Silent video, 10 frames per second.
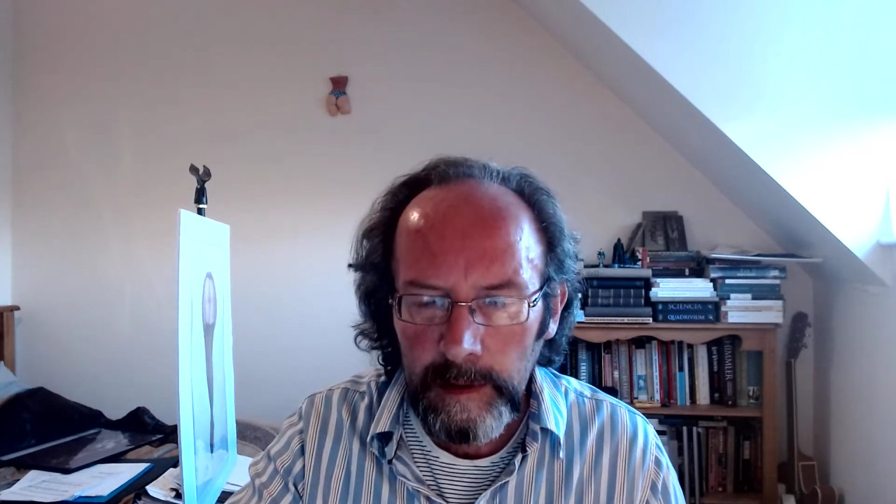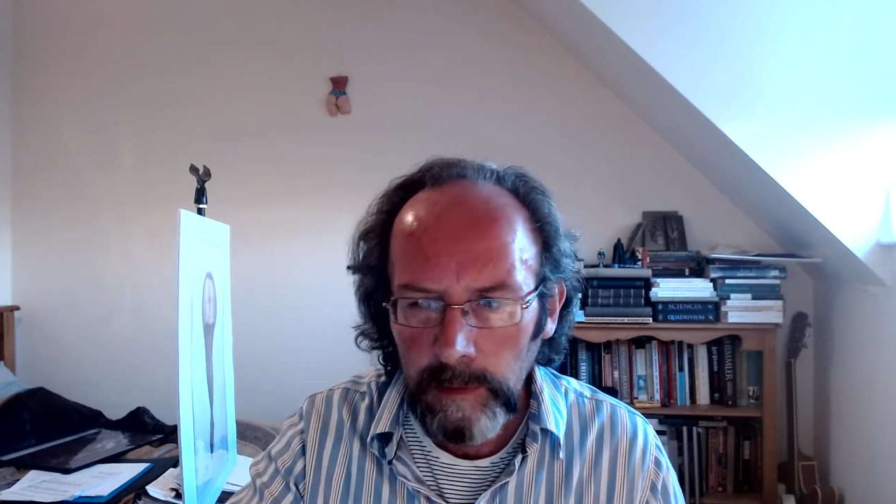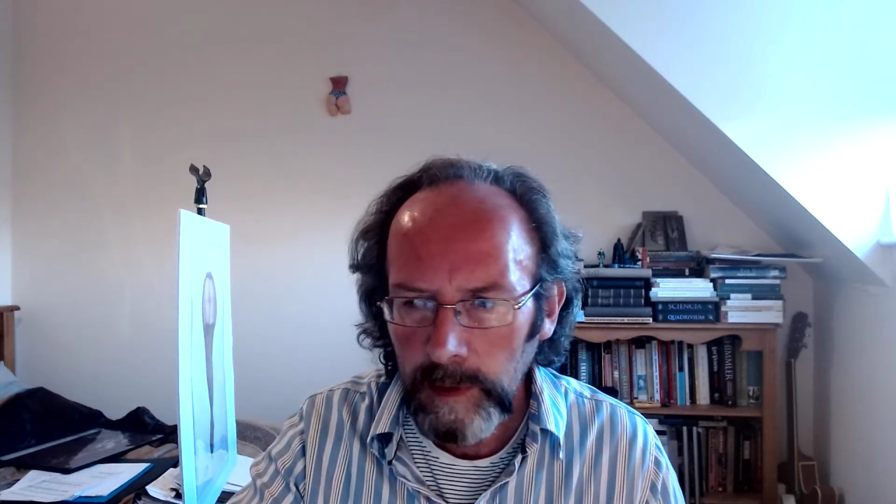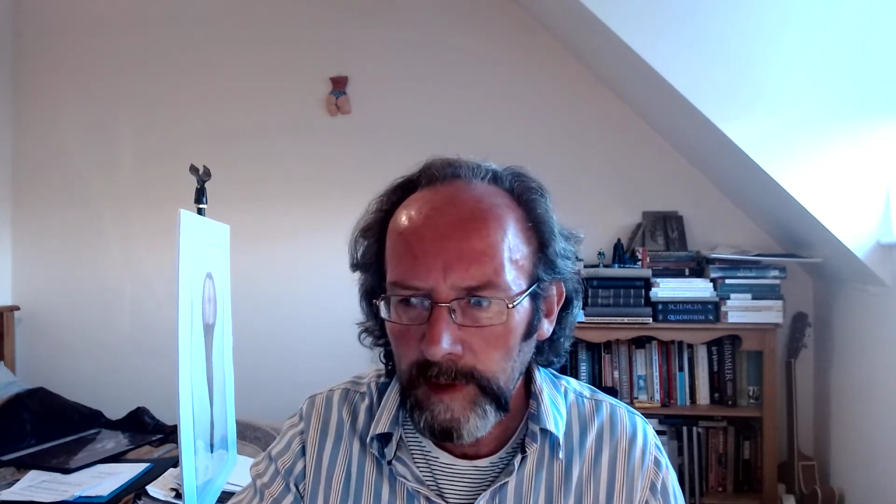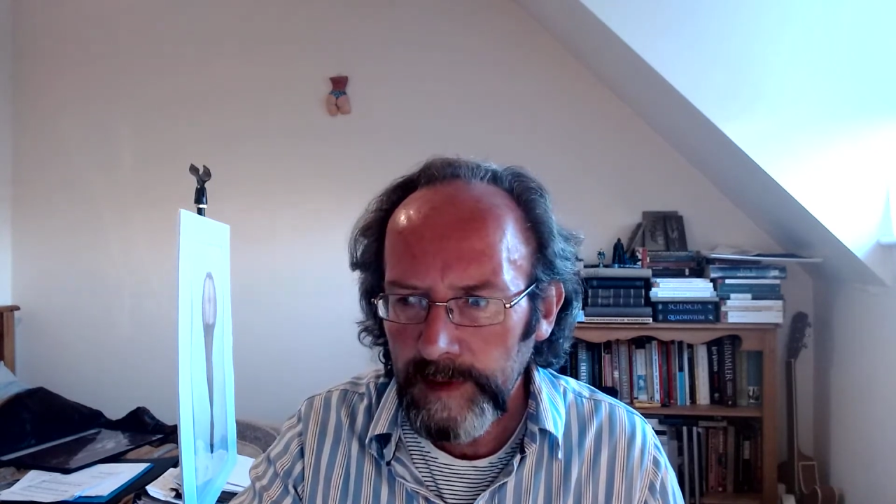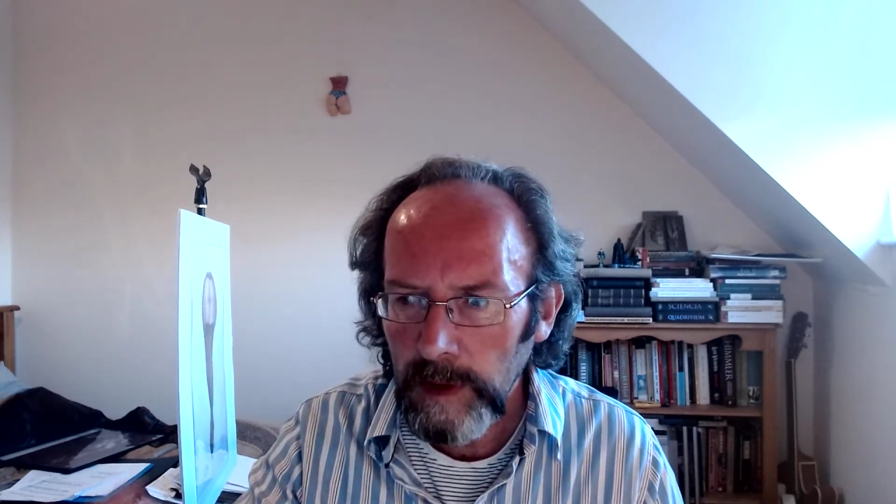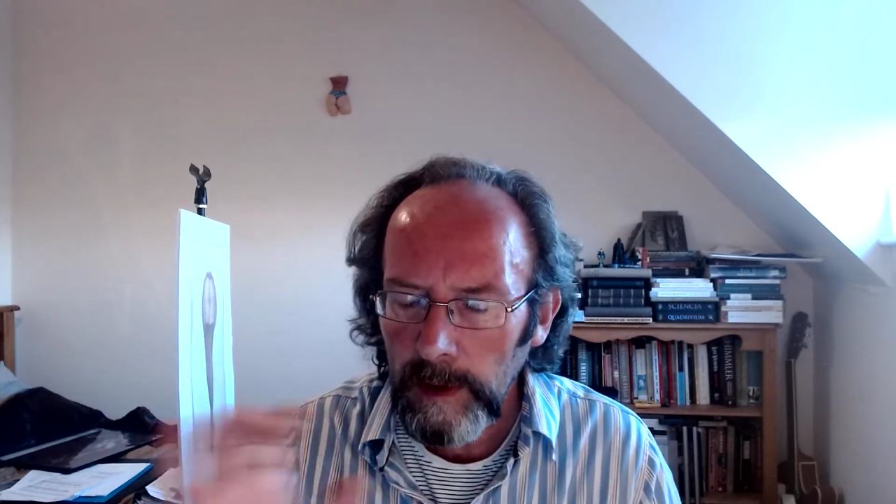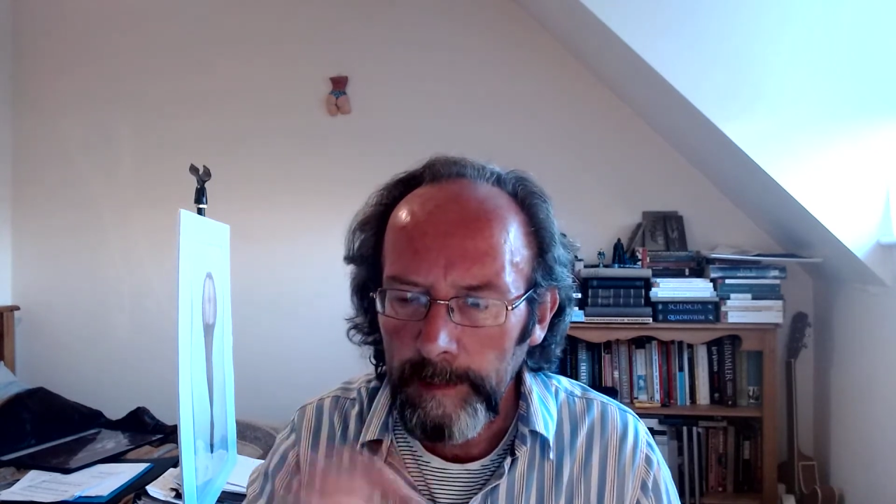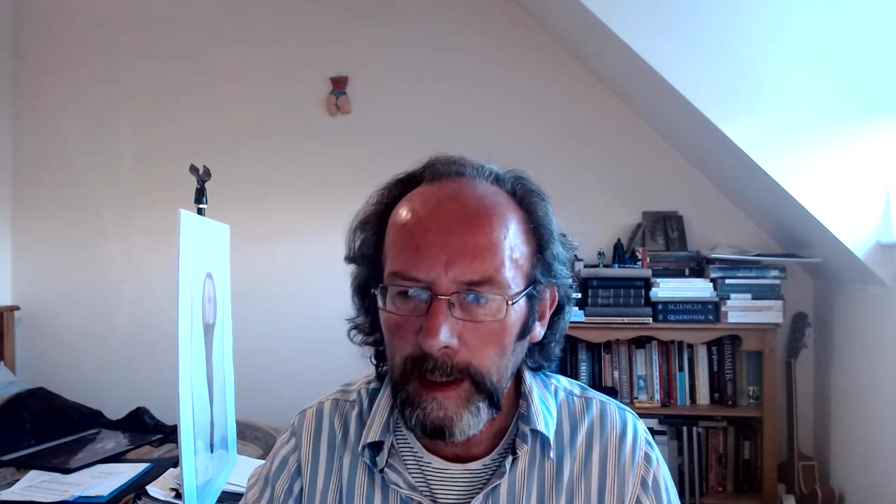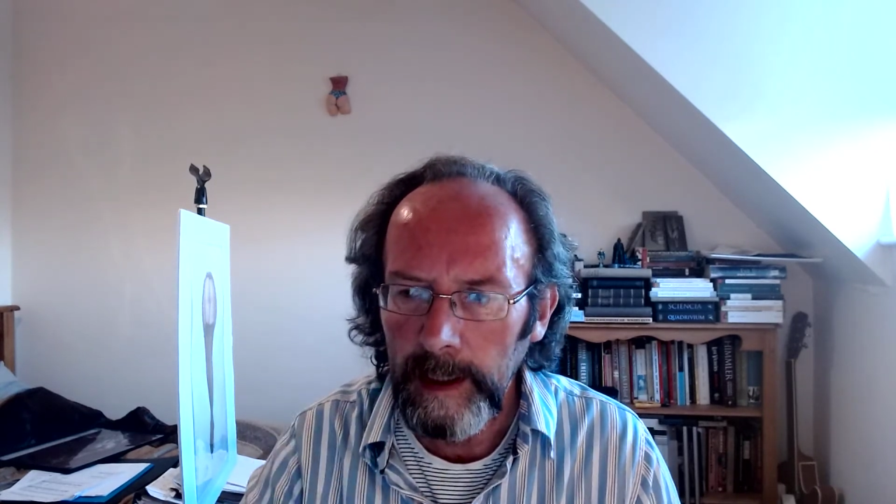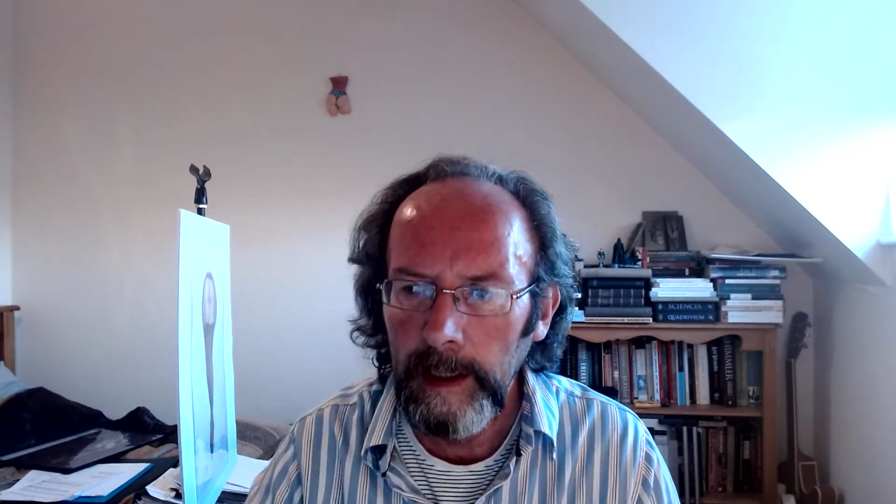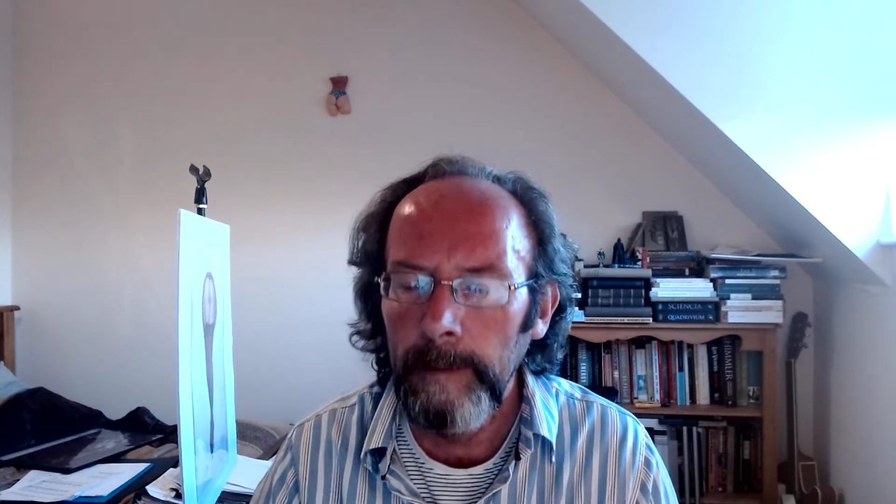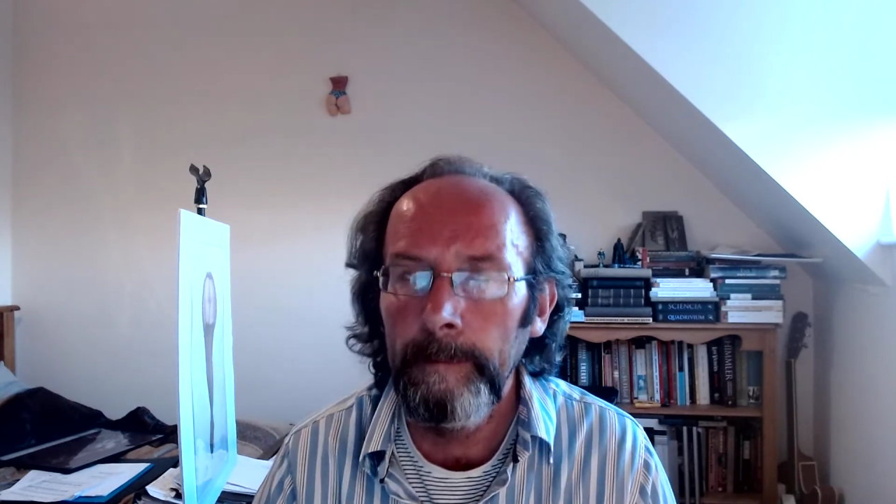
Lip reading: would have took me